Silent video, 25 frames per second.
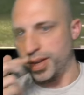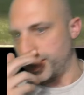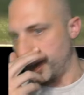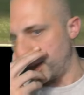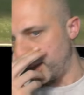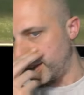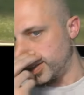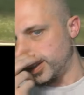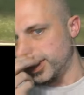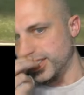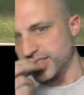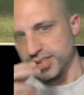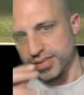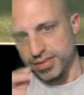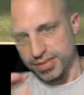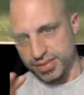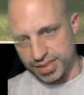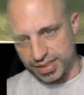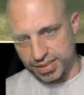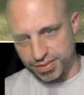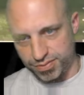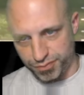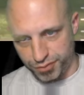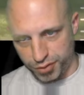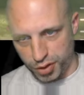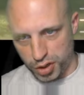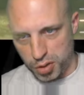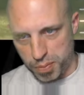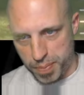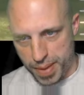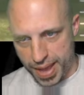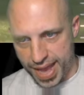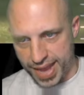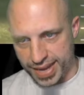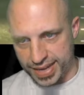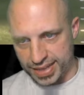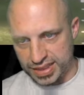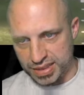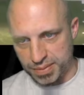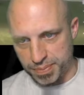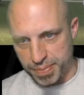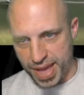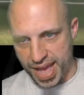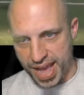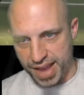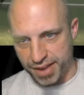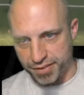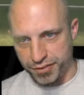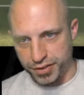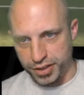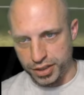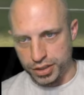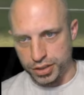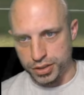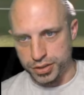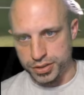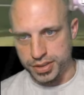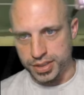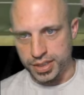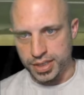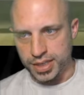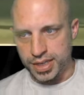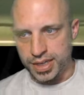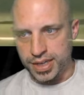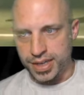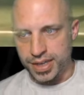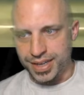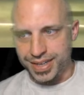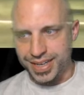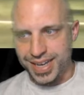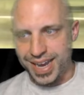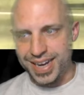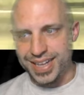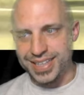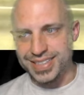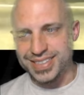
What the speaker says: And fullback in the backfield kind of